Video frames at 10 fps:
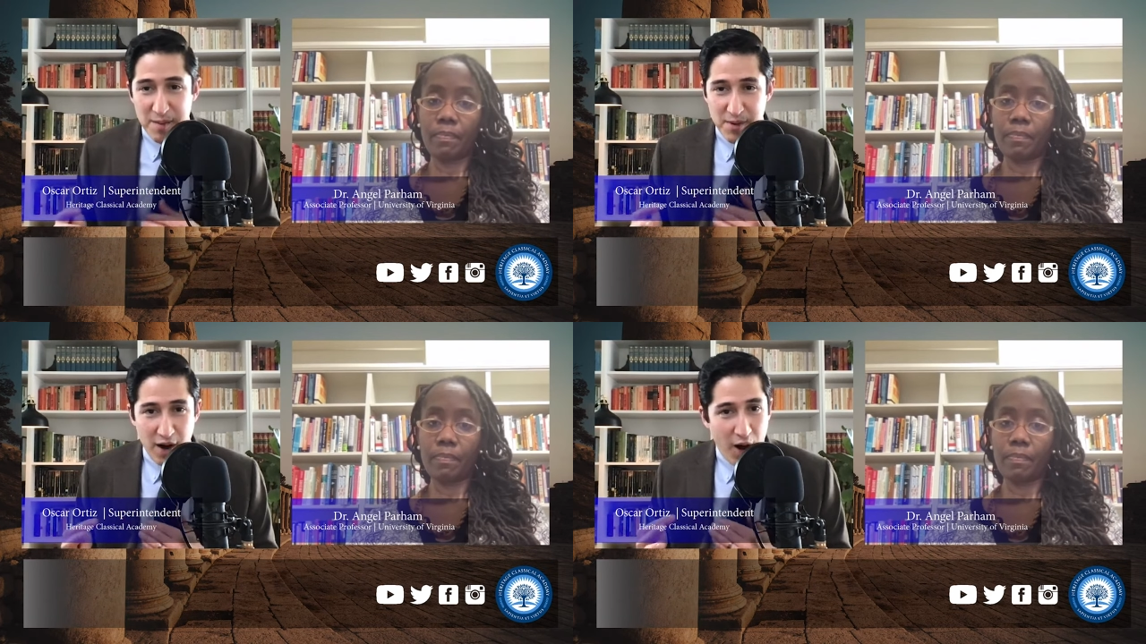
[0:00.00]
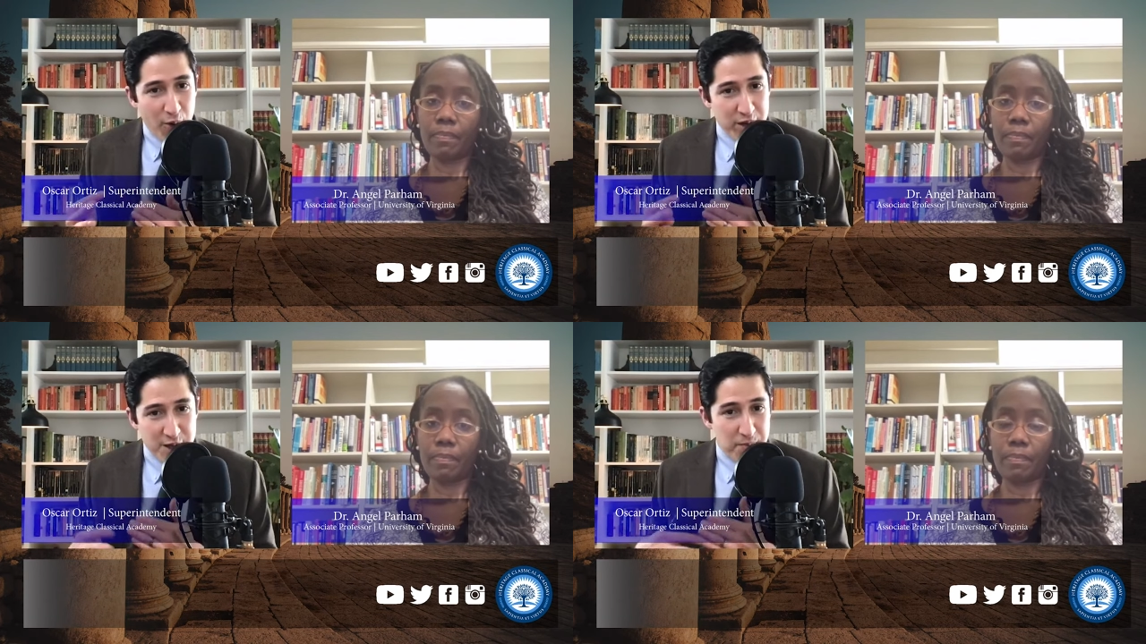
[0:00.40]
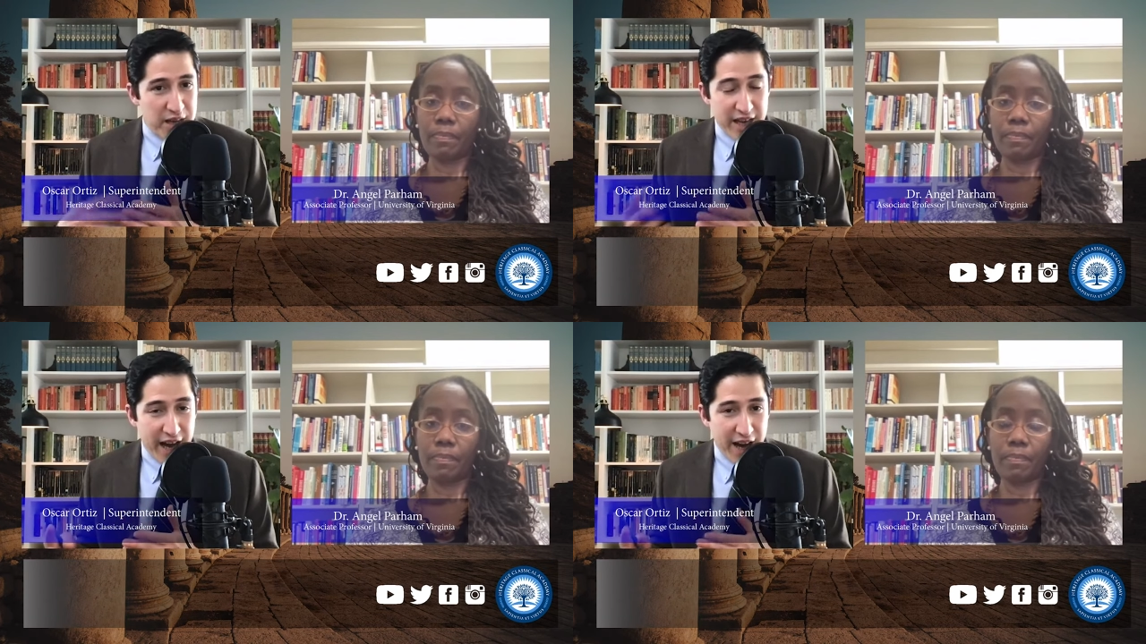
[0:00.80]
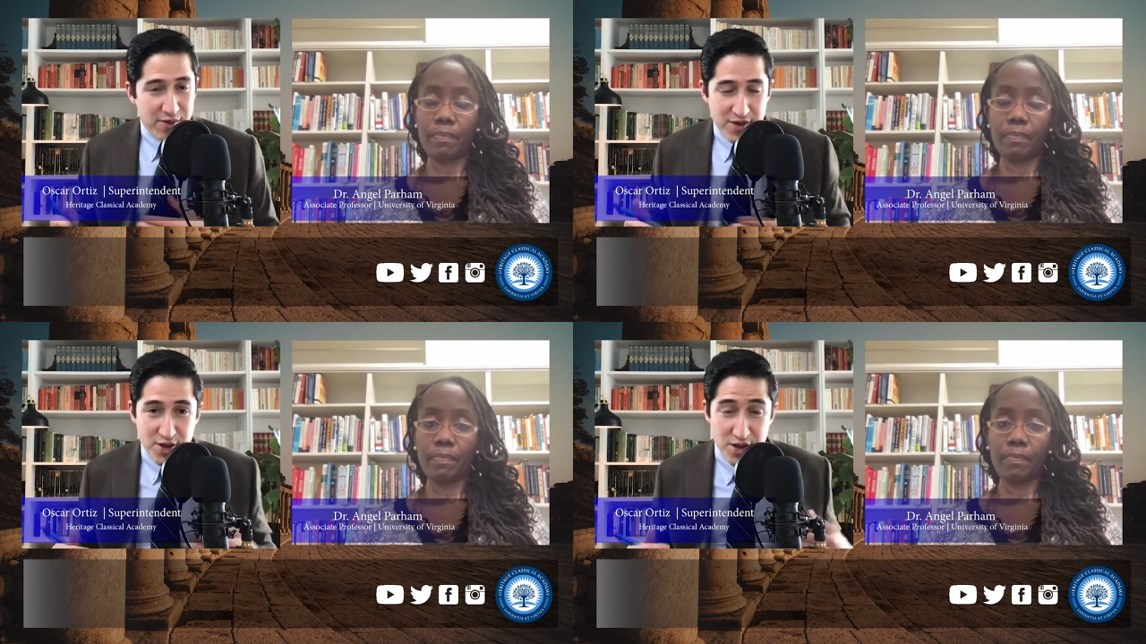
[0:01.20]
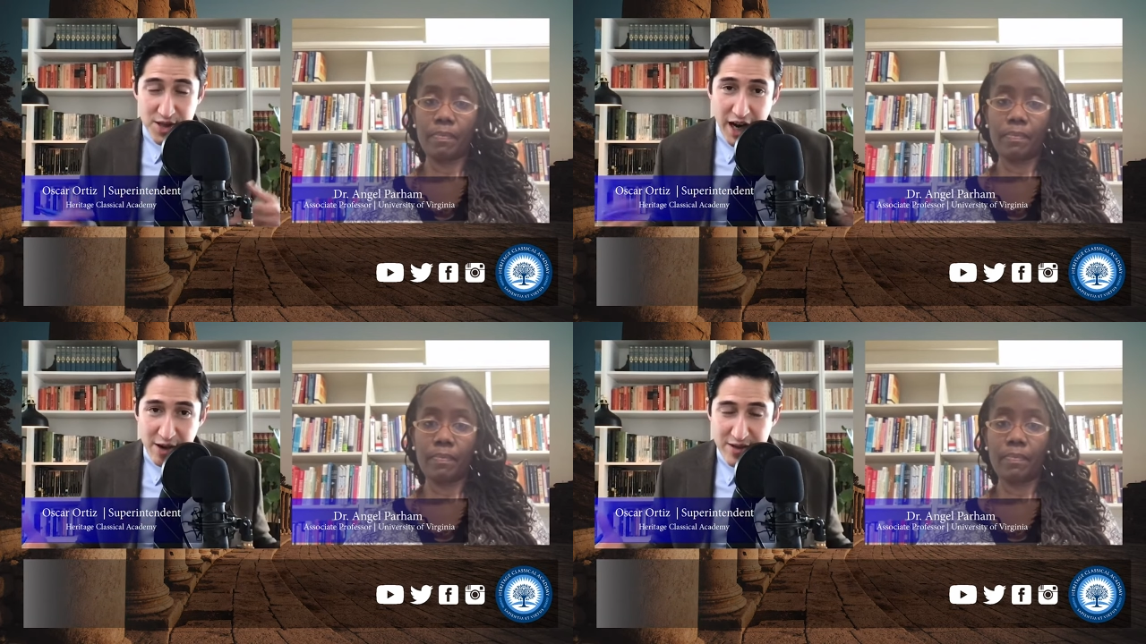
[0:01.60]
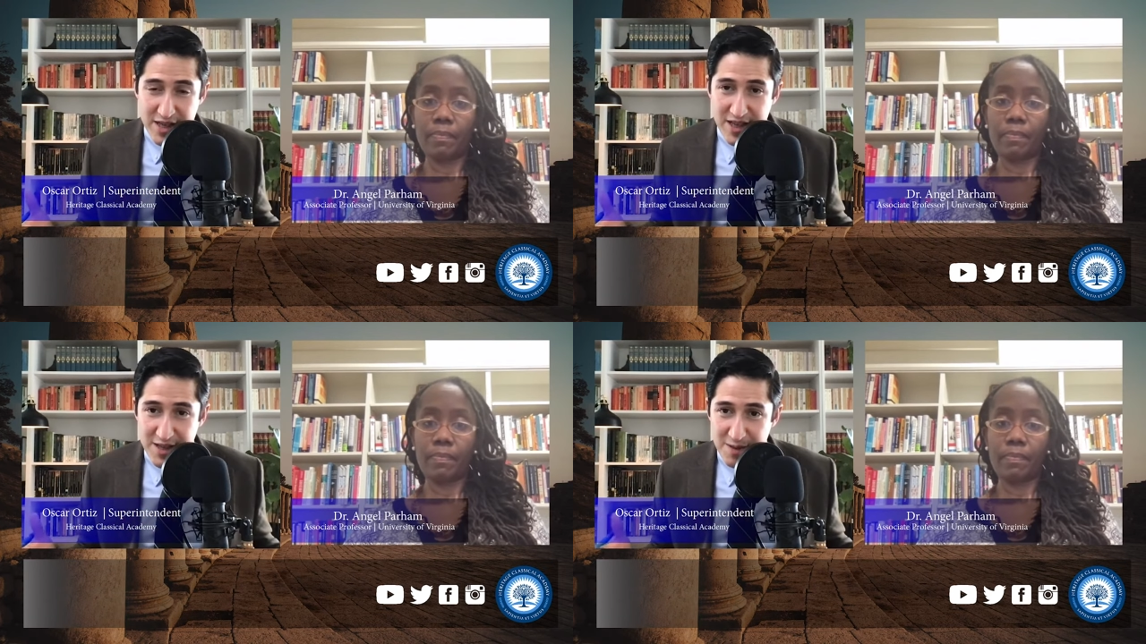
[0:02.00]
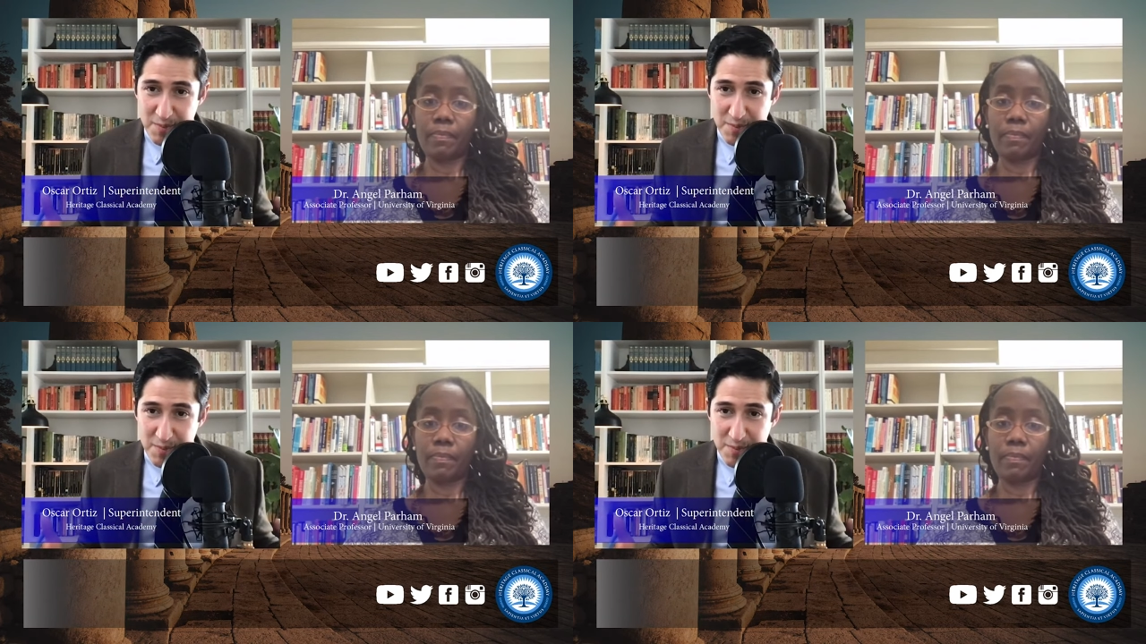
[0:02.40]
Speaker 1: but always speaking out, such as Socrates